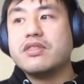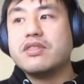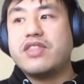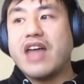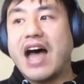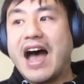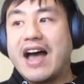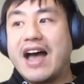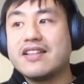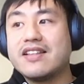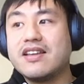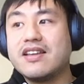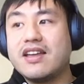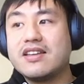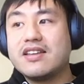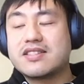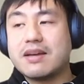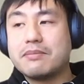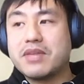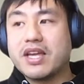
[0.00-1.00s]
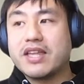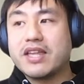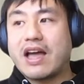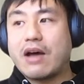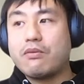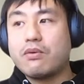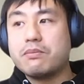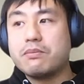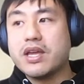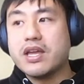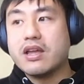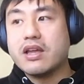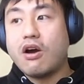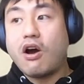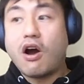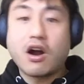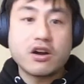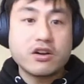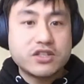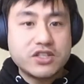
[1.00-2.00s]
that is something that will be
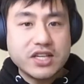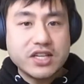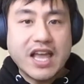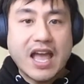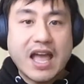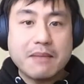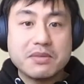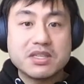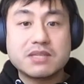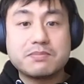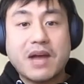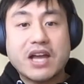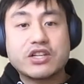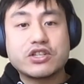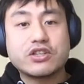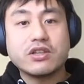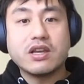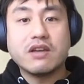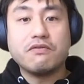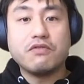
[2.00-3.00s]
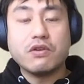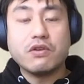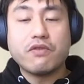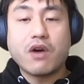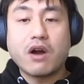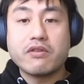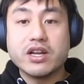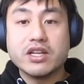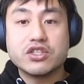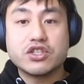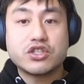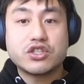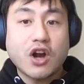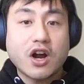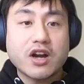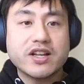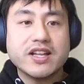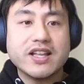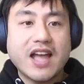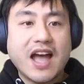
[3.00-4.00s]
hard to game, especially if you've already
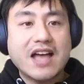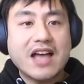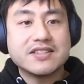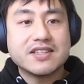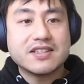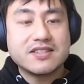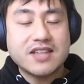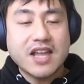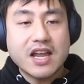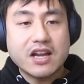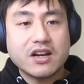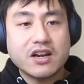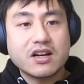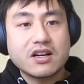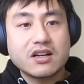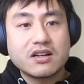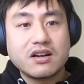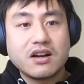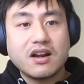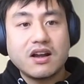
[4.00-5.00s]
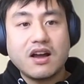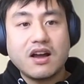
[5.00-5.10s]
started as a staker.